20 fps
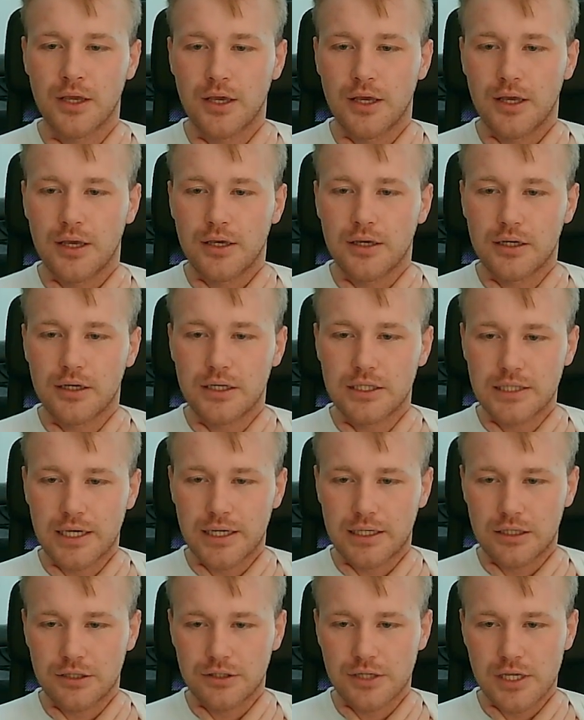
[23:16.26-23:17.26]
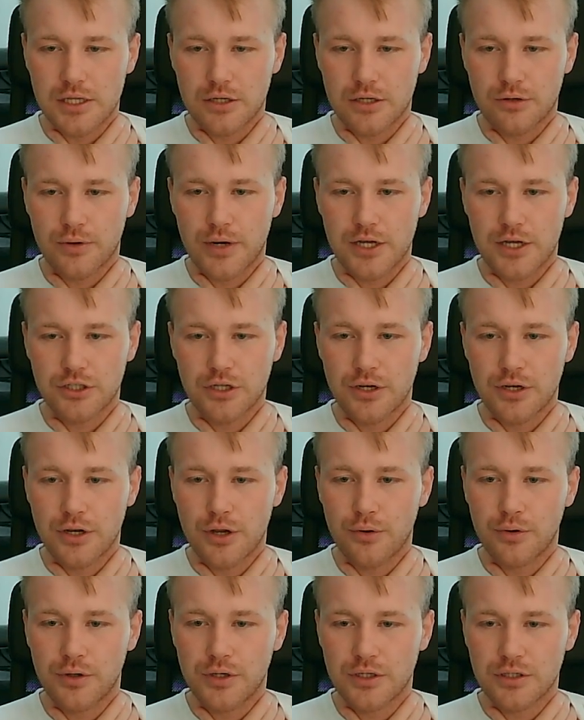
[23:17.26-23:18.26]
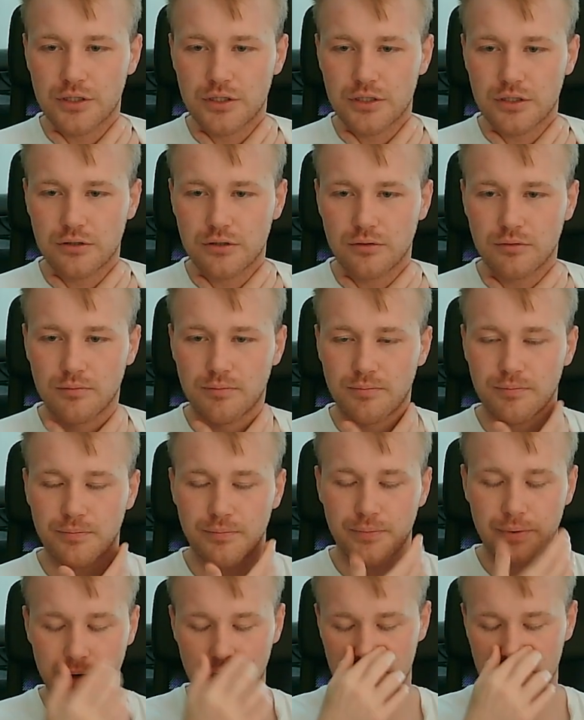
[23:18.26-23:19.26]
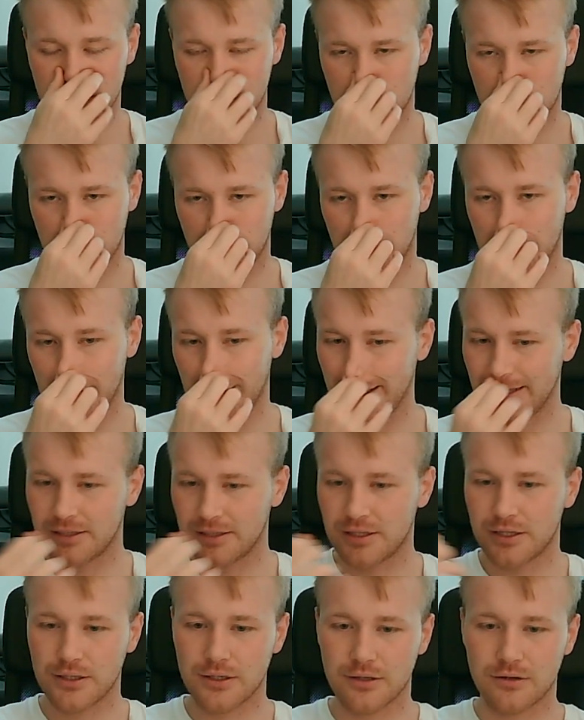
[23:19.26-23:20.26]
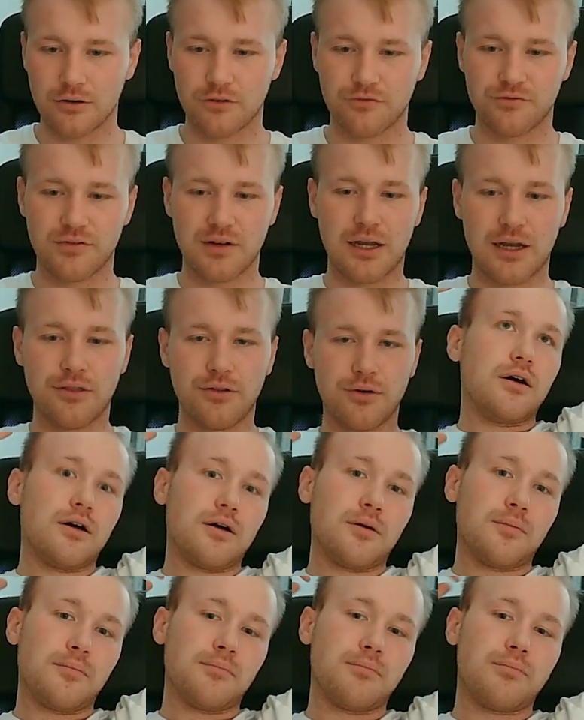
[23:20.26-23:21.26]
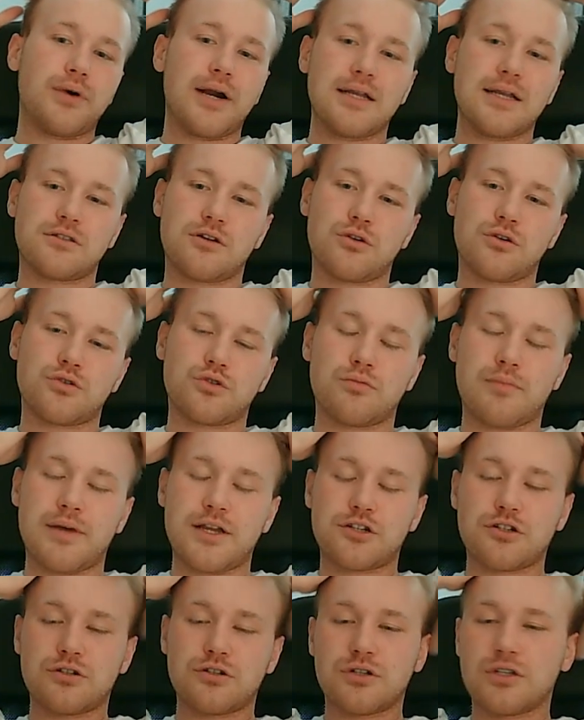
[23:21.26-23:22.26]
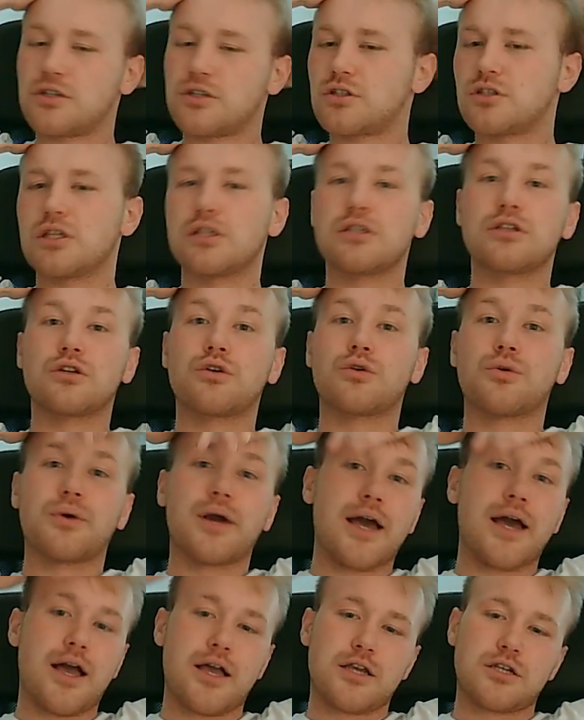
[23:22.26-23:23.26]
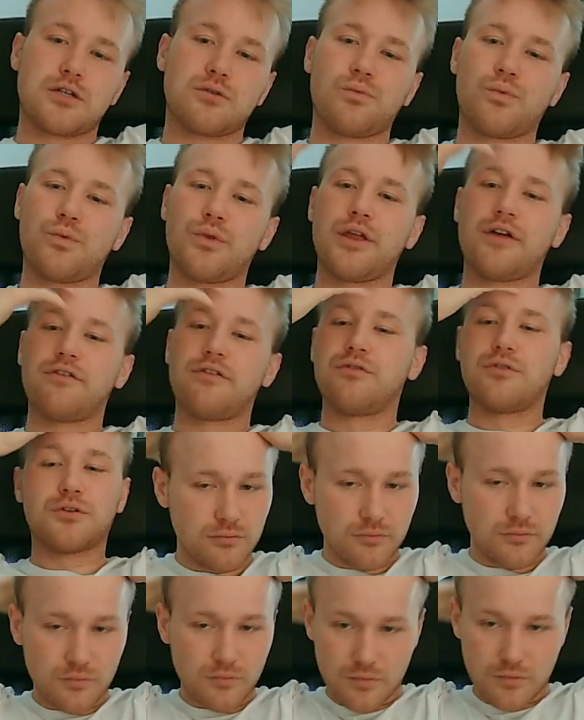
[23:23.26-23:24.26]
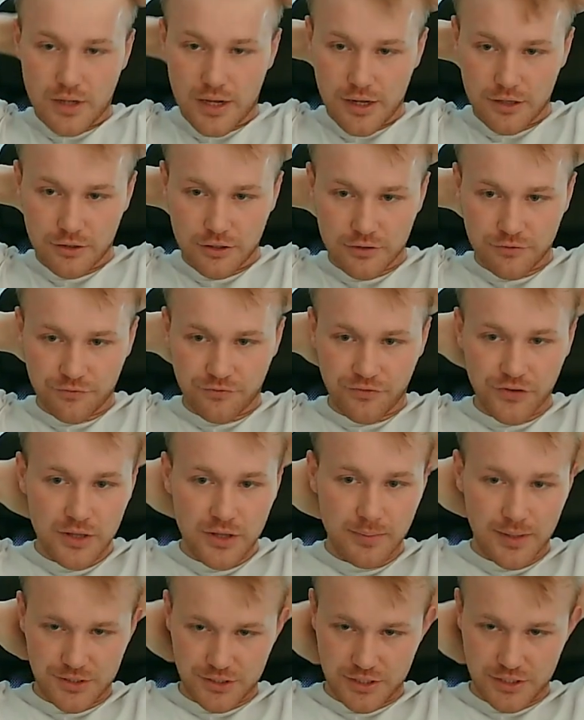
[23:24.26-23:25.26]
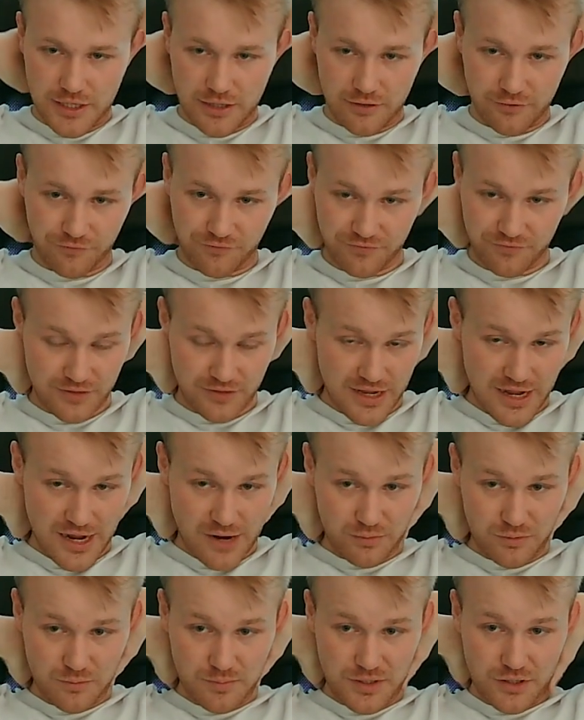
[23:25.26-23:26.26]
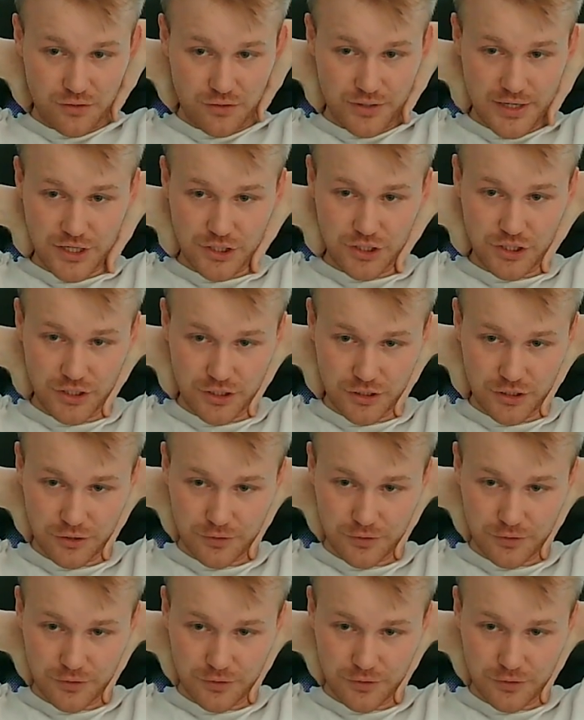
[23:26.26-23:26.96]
Exactly, didn't crash. I know this plenty of other brands also mentioned this, didn't crash and whatever. I didn't feel myself I would be crashing